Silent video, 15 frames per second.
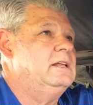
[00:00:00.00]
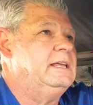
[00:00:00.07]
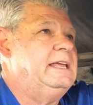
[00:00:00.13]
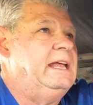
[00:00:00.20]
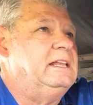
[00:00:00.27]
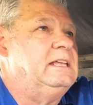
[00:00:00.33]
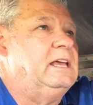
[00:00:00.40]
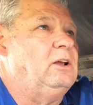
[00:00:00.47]

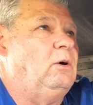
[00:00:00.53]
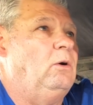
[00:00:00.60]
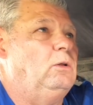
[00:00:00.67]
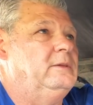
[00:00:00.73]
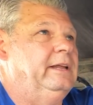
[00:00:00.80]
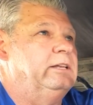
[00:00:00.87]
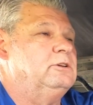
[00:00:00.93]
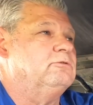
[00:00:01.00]
Again, get
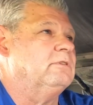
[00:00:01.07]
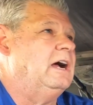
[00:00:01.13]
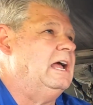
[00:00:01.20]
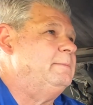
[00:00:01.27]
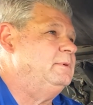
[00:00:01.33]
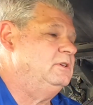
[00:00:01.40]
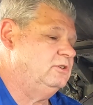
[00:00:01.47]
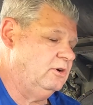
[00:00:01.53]
all that
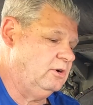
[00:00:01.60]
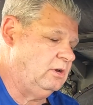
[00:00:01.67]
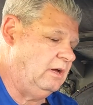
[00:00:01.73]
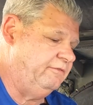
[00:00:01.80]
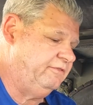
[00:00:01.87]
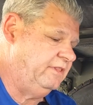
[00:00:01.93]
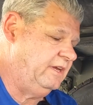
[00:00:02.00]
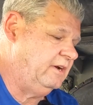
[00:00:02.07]
grime and dirt
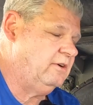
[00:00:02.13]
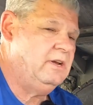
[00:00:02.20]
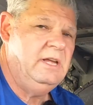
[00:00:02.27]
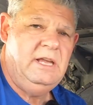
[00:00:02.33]
off of there,